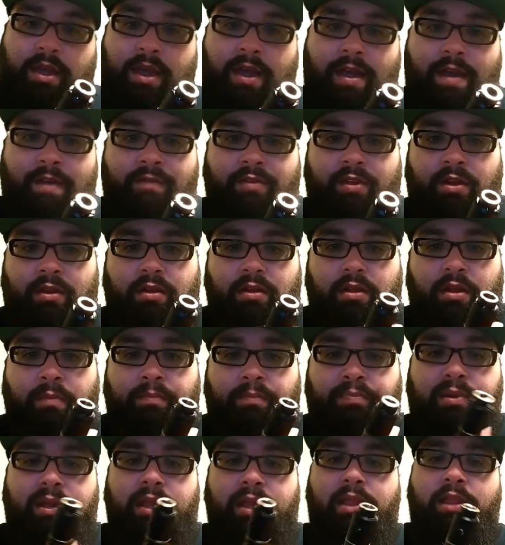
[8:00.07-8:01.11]
it
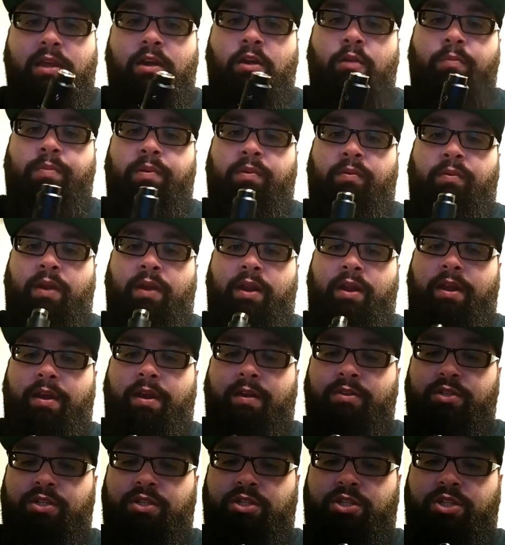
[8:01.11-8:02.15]
completely open right now.
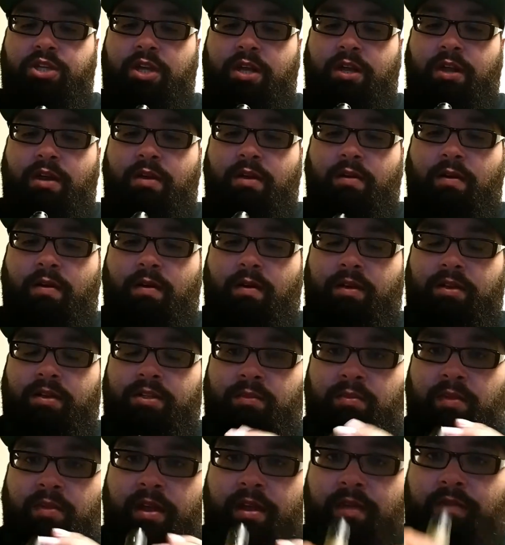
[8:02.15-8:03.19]
Just check how awesome the
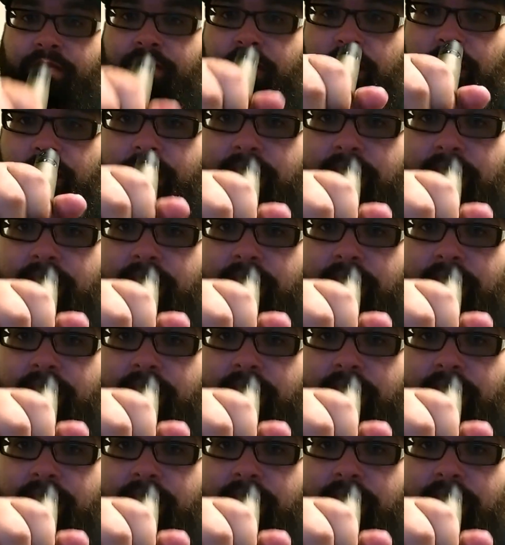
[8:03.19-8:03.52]
airflow is.